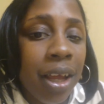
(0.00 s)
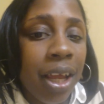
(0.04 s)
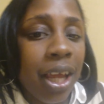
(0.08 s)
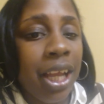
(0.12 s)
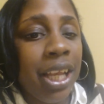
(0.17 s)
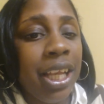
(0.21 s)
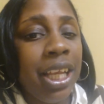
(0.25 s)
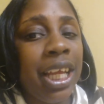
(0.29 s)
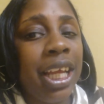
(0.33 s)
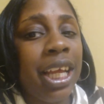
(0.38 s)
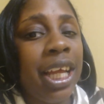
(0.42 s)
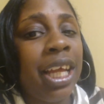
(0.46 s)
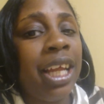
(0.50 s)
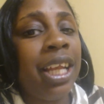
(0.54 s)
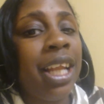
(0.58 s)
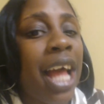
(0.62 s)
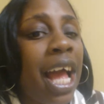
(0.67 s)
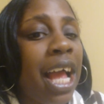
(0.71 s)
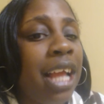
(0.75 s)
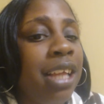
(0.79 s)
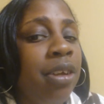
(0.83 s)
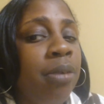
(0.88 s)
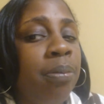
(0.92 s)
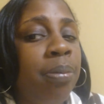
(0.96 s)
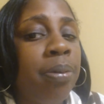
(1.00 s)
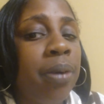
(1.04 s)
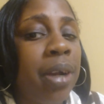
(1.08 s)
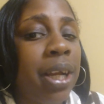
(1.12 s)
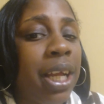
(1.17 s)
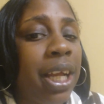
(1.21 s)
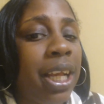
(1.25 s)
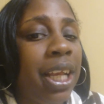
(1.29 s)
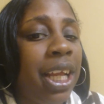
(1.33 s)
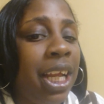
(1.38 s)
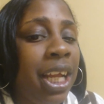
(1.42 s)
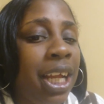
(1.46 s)
And then I be
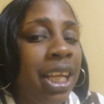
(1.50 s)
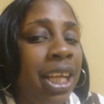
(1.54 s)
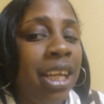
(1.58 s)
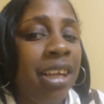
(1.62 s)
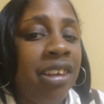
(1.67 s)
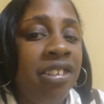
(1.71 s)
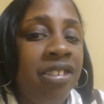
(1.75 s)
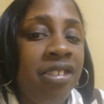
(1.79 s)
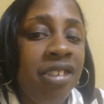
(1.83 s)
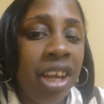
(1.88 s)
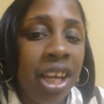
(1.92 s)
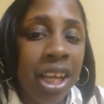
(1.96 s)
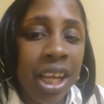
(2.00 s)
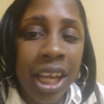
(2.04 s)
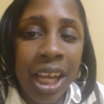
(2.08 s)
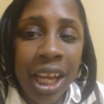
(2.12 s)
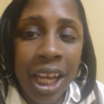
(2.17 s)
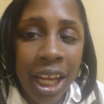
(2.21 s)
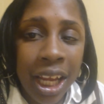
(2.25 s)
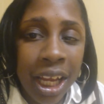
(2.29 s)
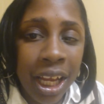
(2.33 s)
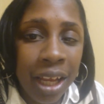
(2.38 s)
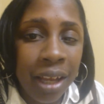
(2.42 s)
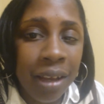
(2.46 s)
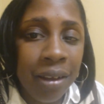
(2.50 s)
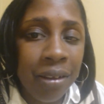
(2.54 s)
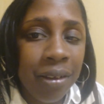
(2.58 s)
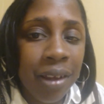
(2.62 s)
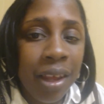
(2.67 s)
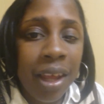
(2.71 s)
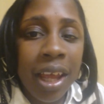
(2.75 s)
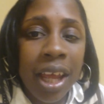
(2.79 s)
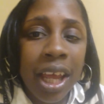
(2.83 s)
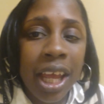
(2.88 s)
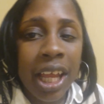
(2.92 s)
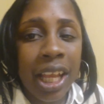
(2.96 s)
bringing in these chicken heads,
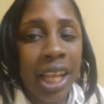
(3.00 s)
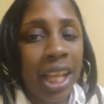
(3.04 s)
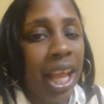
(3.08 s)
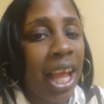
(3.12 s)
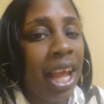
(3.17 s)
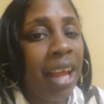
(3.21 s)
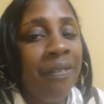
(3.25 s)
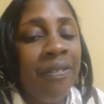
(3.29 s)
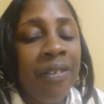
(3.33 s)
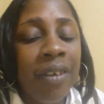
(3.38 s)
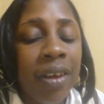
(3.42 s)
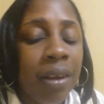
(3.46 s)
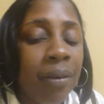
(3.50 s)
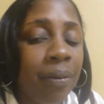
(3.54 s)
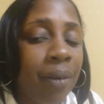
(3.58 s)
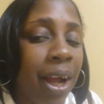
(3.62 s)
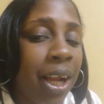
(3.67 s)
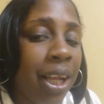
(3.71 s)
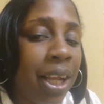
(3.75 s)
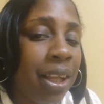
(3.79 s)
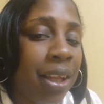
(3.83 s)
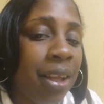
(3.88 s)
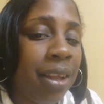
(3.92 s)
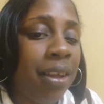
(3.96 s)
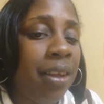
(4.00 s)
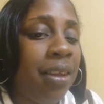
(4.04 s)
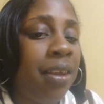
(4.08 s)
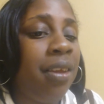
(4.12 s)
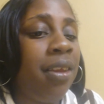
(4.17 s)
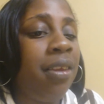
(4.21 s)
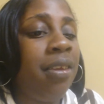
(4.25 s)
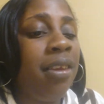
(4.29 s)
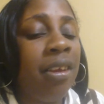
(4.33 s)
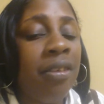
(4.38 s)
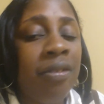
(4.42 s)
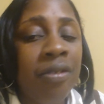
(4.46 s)
and they feel the right
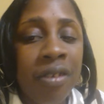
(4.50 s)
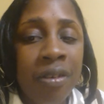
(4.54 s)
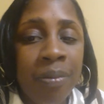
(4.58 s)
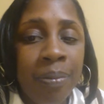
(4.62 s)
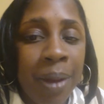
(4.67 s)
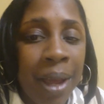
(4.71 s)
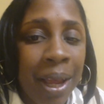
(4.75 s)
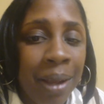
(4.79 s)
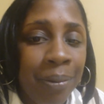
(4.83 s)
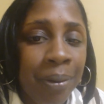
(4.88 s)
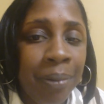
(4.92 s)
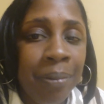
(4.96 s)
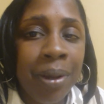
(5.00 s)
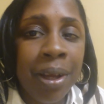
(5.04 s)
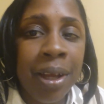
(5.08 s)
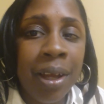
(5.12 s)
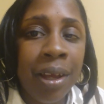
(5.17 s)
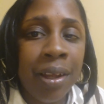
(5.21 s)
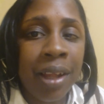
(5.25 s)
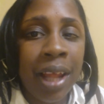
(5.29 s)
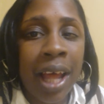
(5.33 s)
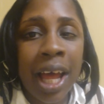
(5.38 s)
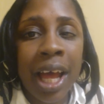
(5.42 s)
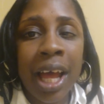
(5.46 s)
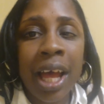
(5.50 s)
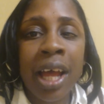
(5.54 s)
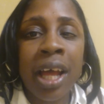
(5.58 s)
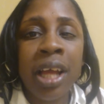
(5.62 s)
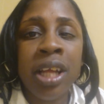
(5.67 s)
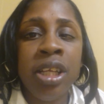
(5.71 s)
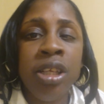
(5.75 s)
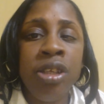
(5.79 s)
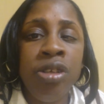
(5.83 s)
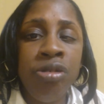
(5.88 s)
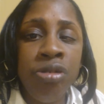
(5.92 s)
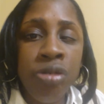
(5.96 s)
to disrespect me because of
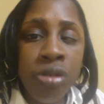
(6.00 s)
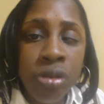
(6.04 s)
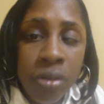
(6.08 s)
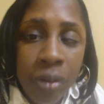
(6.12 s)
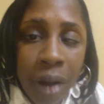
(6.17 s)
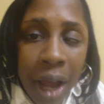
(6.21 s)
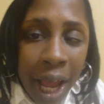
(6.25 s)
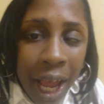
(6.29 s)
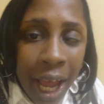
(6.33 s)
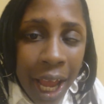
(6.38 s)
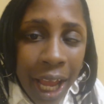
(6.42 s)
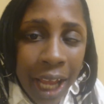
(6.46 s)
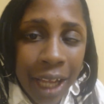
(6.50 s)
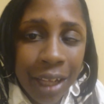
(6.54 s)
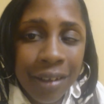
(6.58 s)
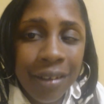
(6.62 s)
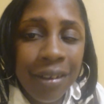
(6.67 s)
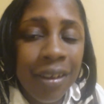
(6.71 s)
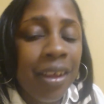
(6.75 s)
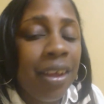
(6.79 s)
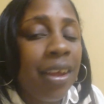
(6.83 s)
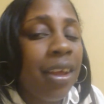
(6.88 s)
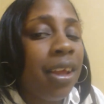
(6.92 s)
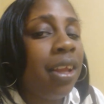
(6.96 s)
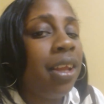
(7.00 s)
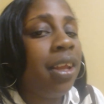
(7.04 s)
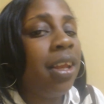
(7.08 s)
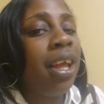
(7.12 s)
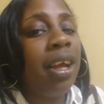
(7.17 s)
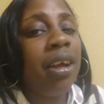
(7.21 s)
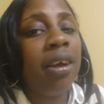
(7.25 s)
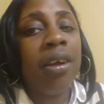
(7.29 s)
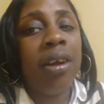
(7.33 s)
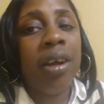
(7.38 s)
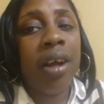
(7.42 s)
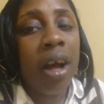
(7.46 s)
how you act.
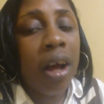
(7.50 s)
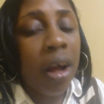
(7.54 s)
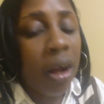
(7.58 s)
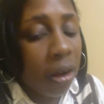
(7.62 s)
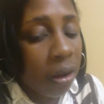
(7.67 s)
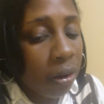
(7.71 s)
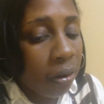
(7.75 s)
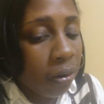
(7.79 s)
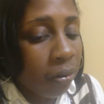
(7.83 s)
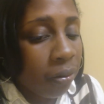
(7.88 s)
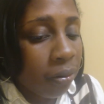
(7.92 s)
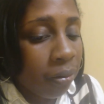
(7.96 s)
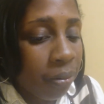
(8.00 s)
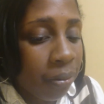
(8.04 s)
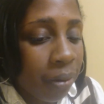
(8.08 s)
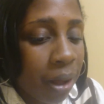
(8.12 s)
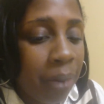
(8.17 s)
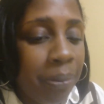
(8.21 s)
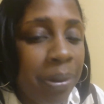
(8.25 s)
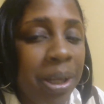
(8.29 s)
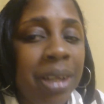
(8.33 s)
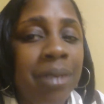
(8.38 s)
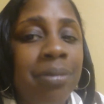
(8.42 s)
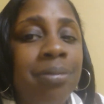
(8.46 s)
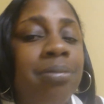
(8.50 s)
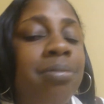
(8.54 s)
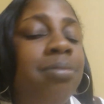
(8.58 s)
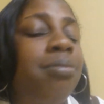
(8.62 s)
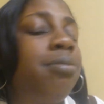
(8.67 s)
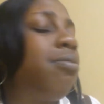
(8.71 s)
Nigga, gone. I mean,